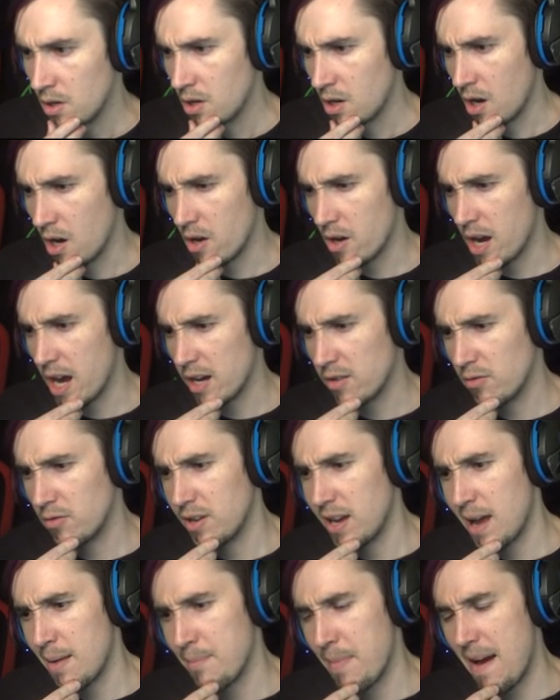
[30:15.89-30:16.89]
Carter Hydro
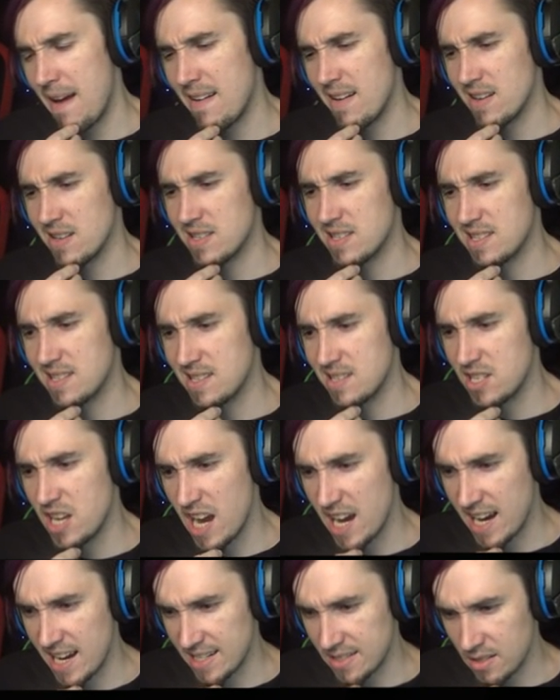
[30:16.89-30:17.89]
Dam maintenance
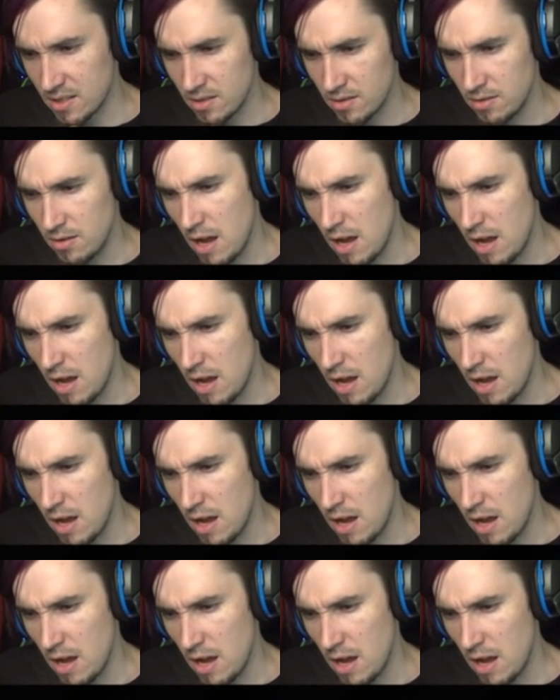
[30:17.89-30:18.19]
ticket.